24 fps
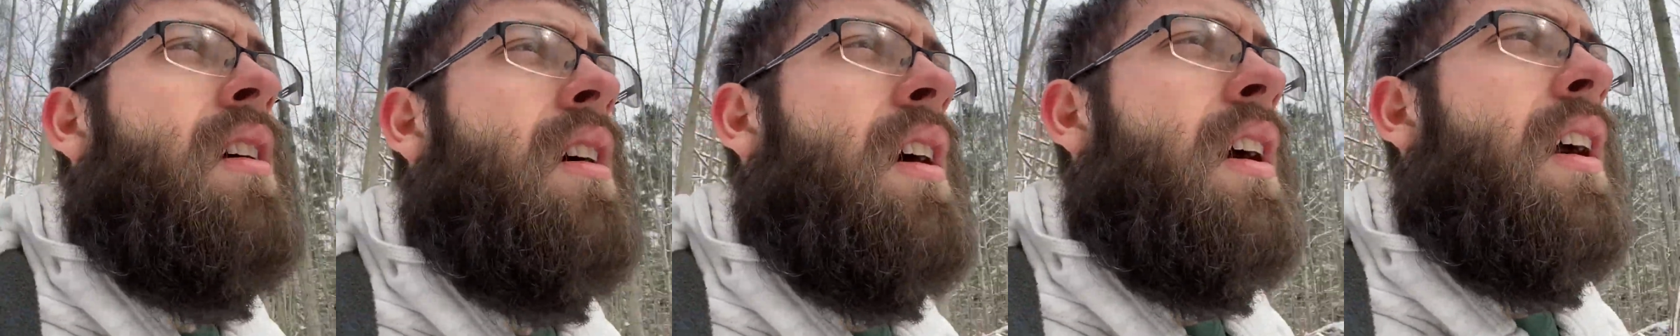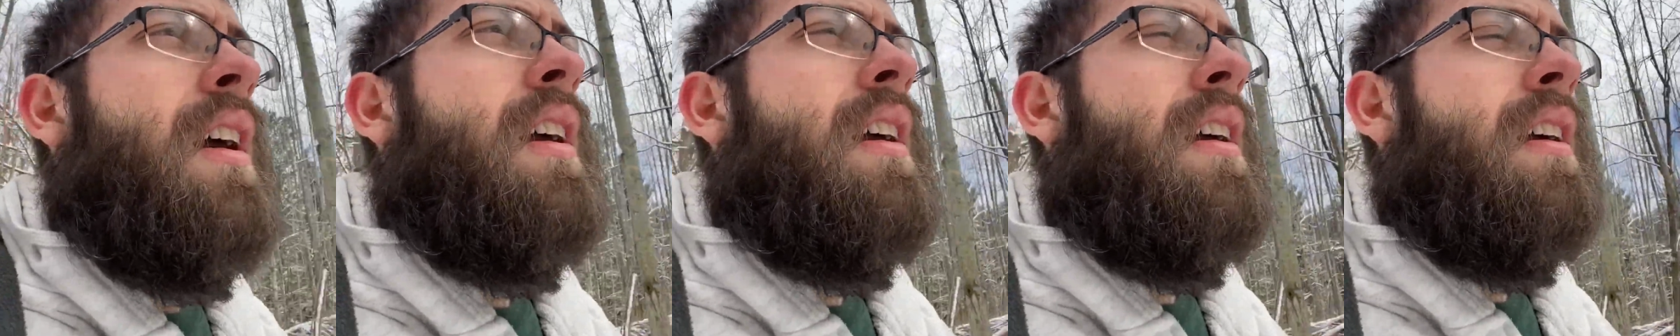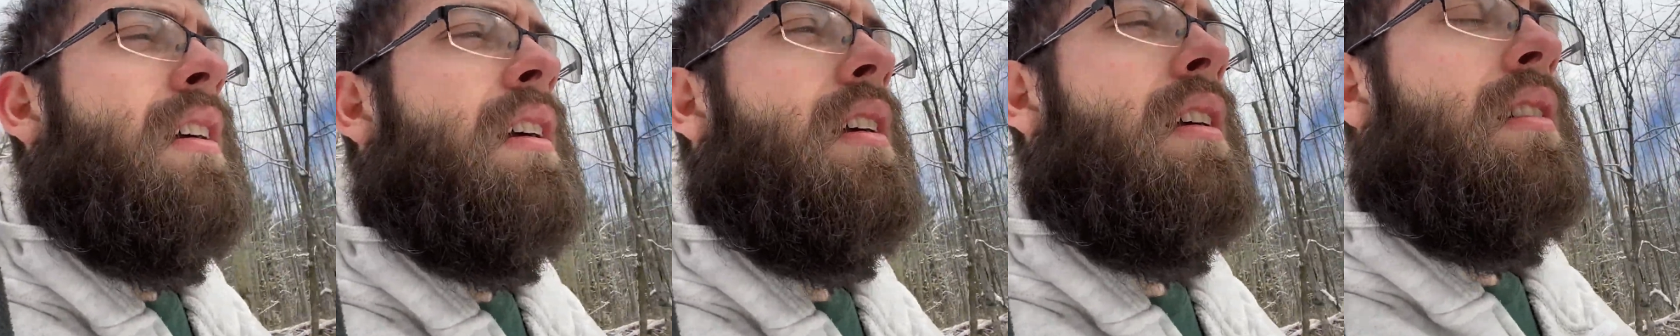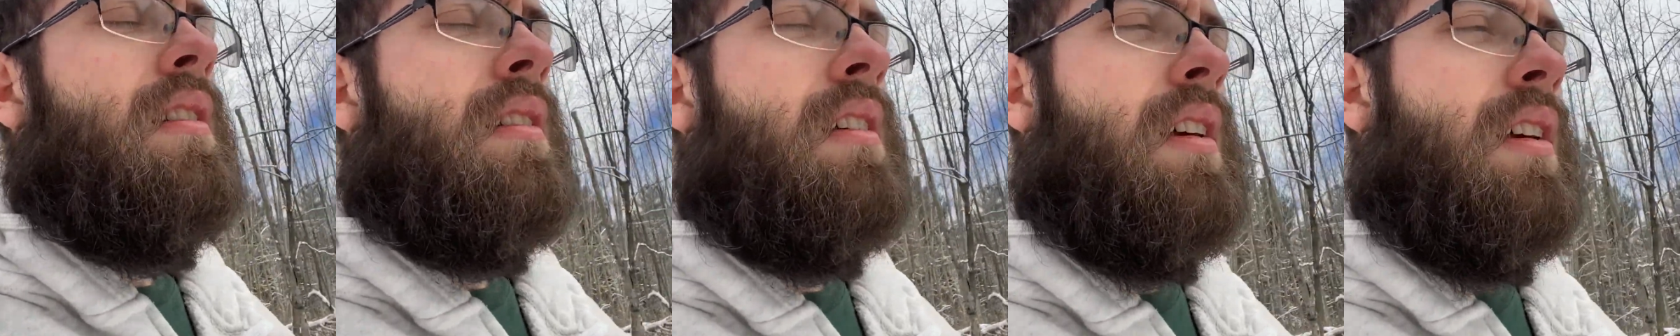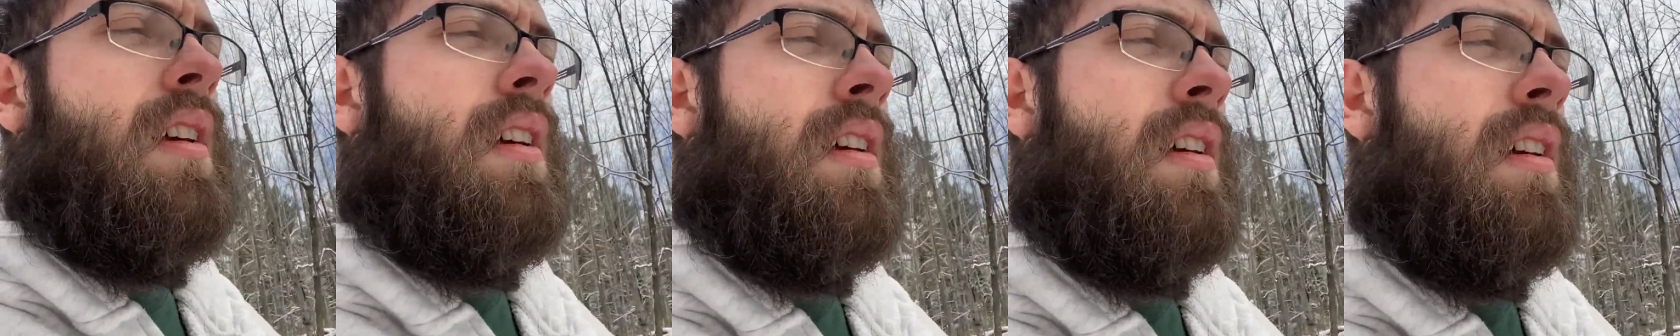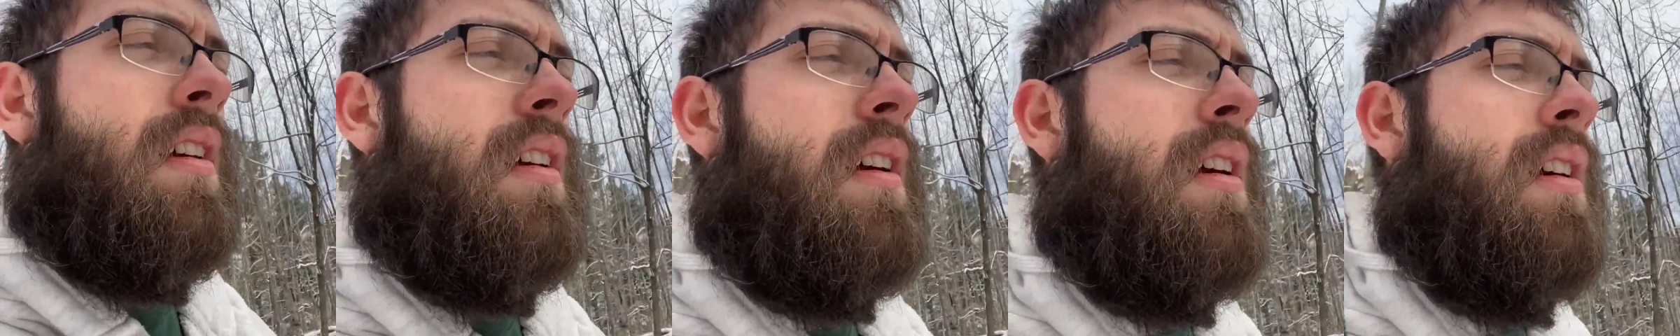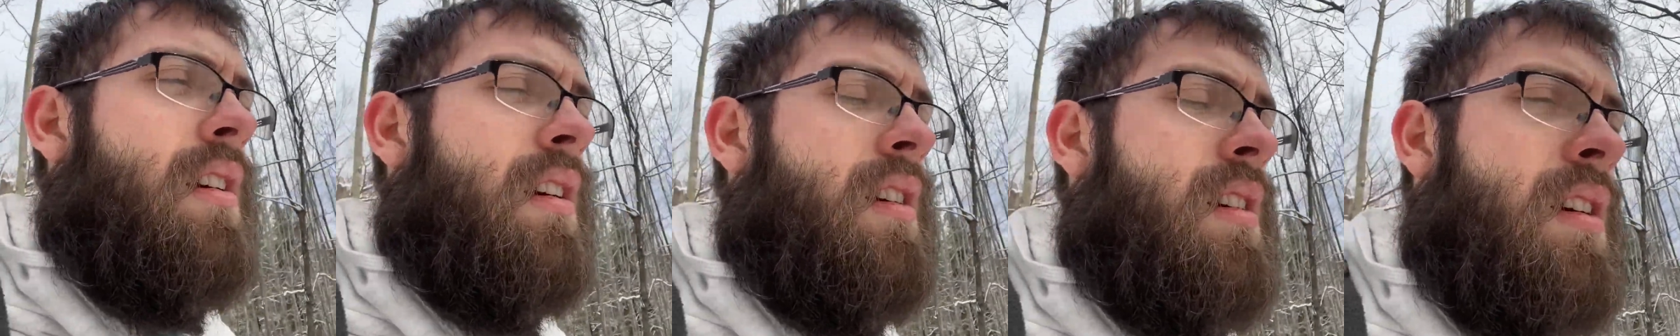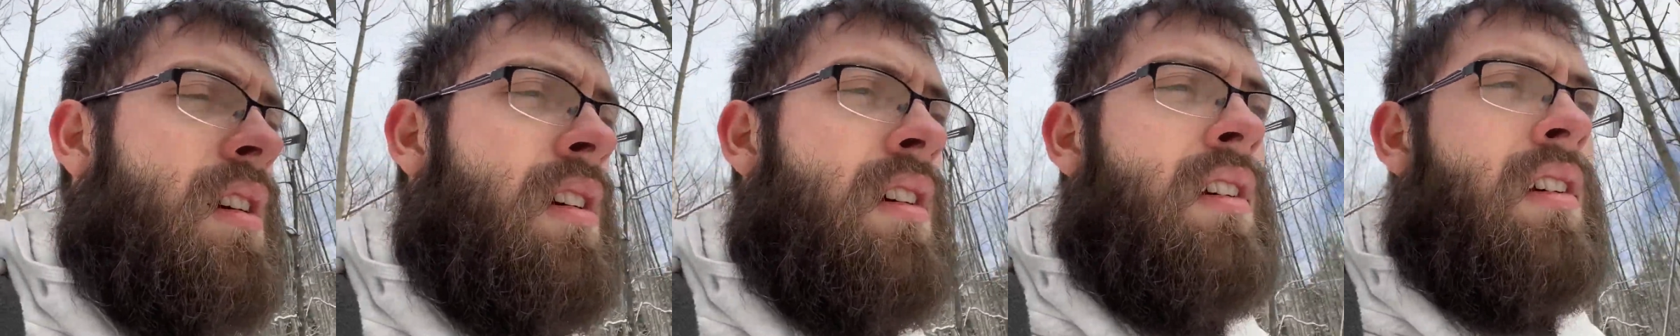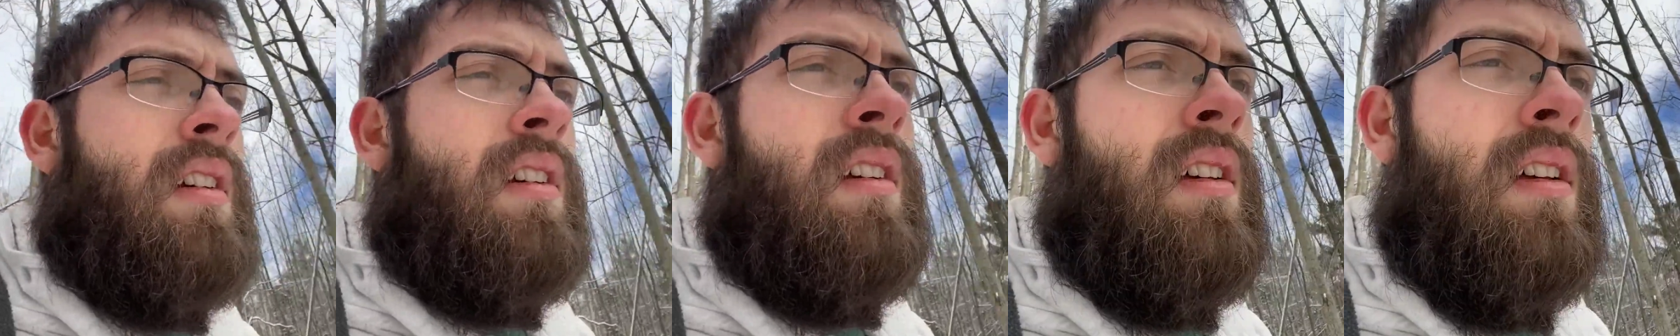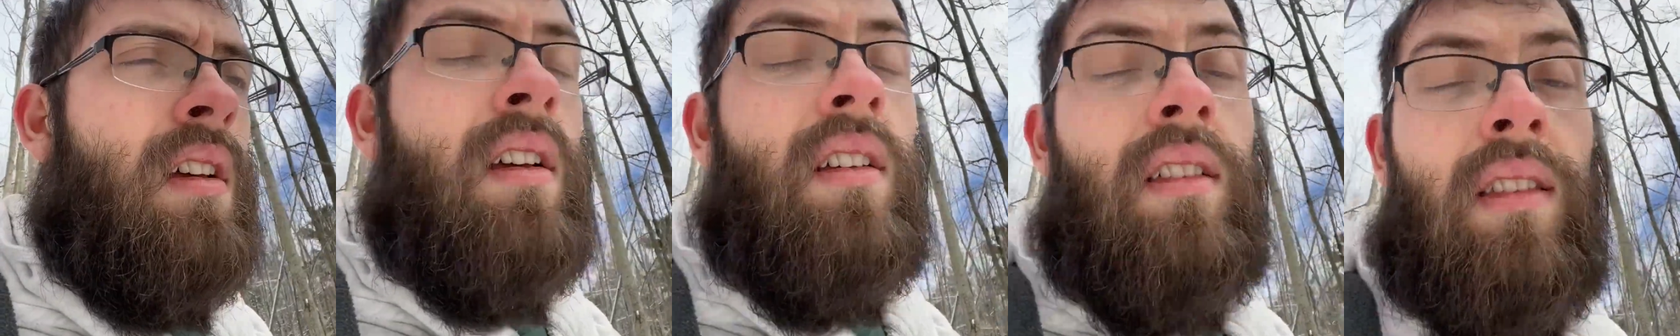and
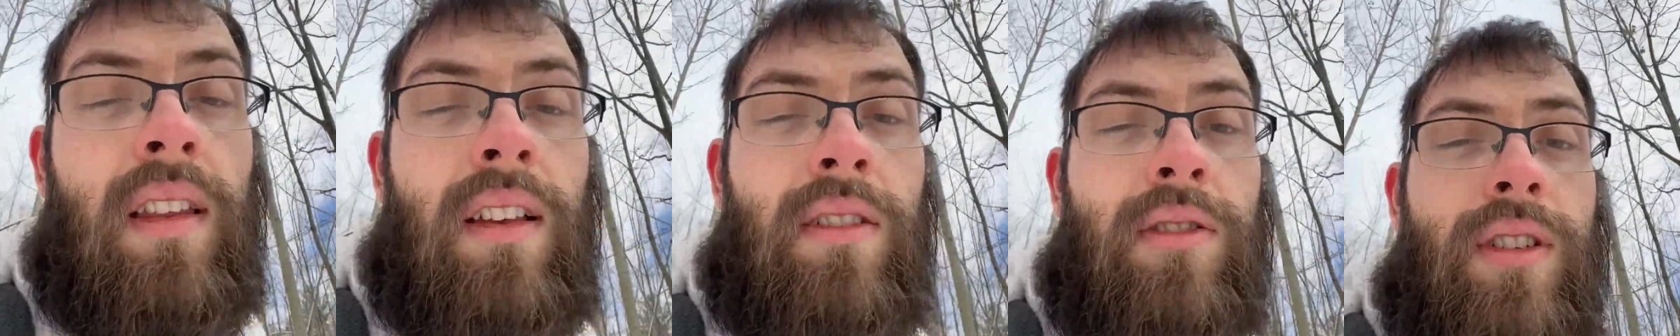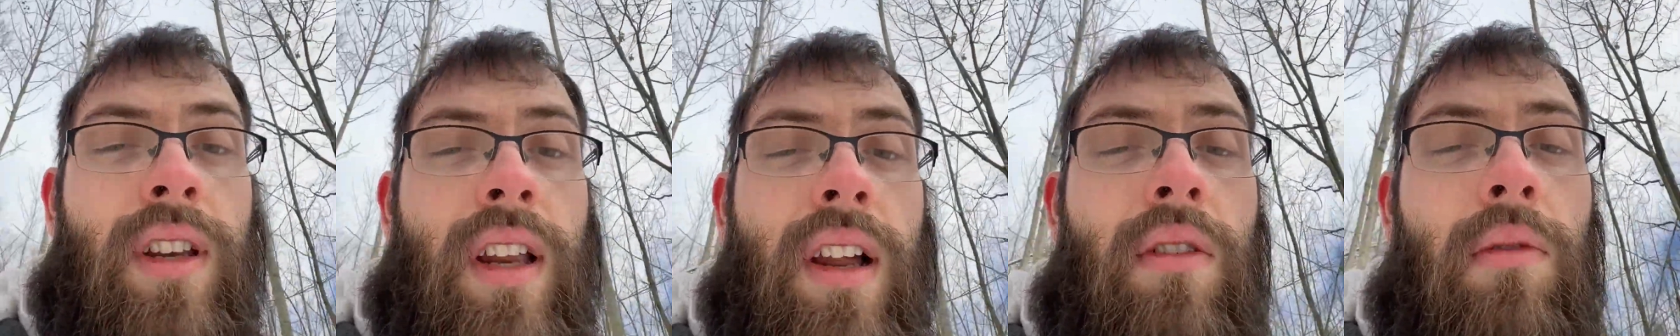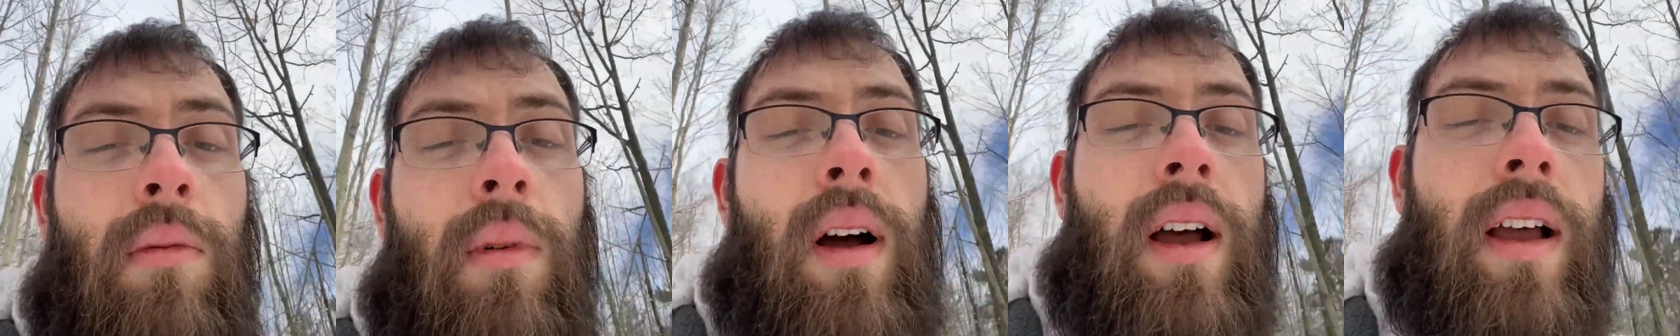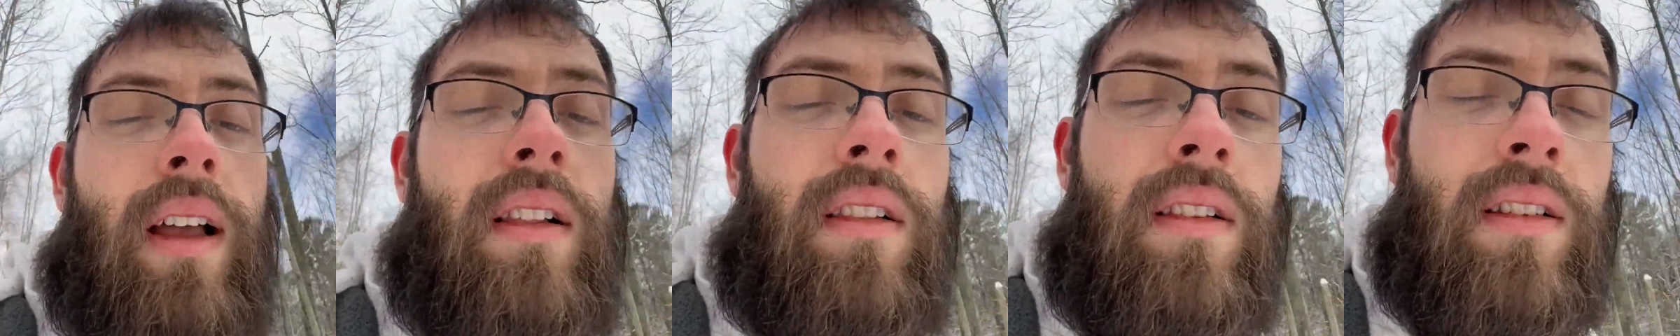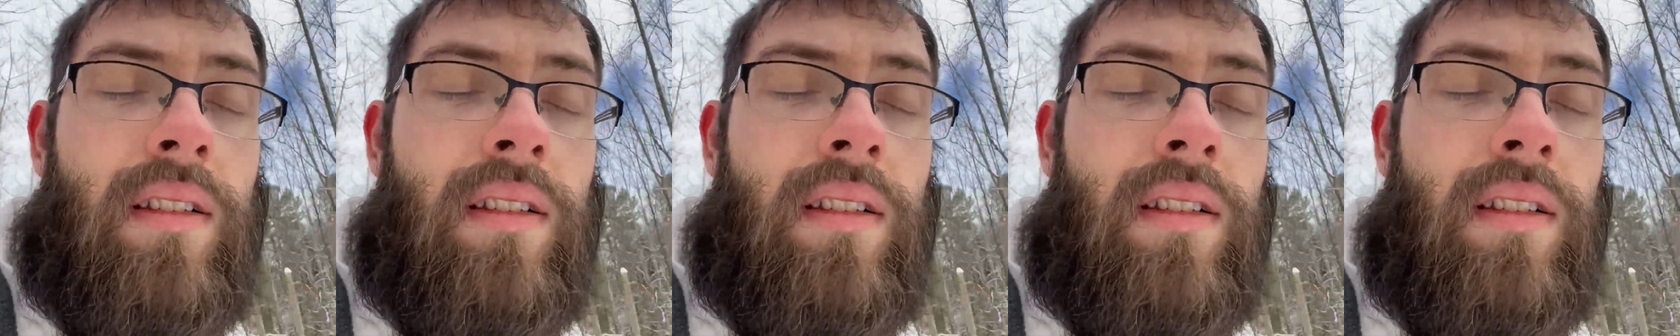it's take a while.